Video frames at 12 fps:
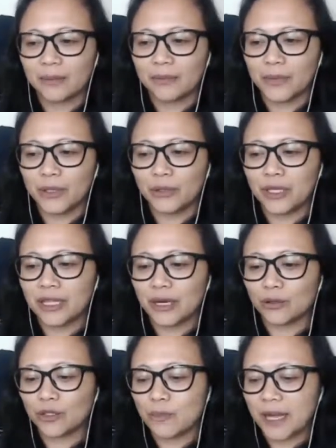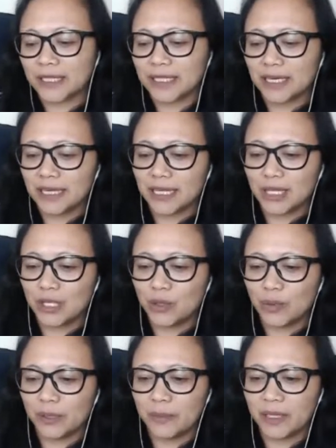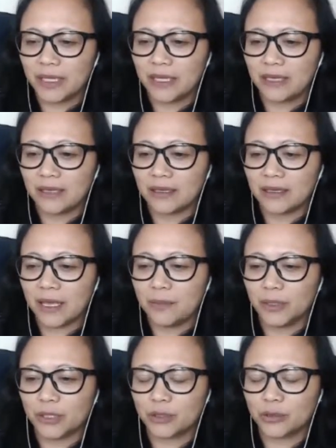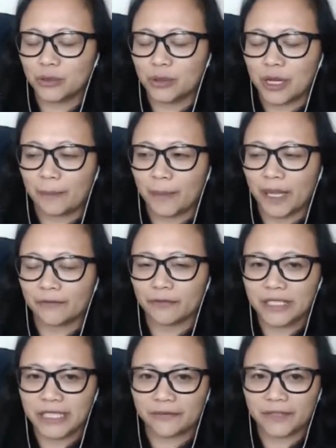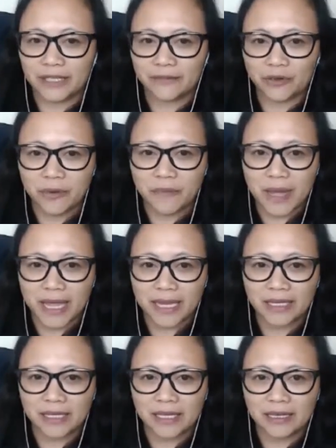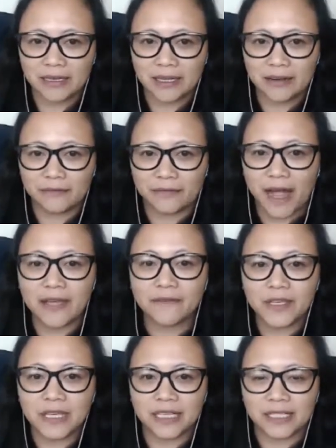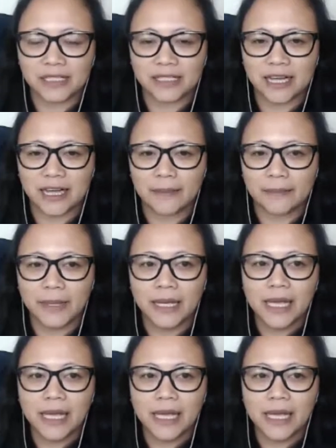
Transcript: you think that automatically you will be able to apply for indefinitely to remain in 5 years time,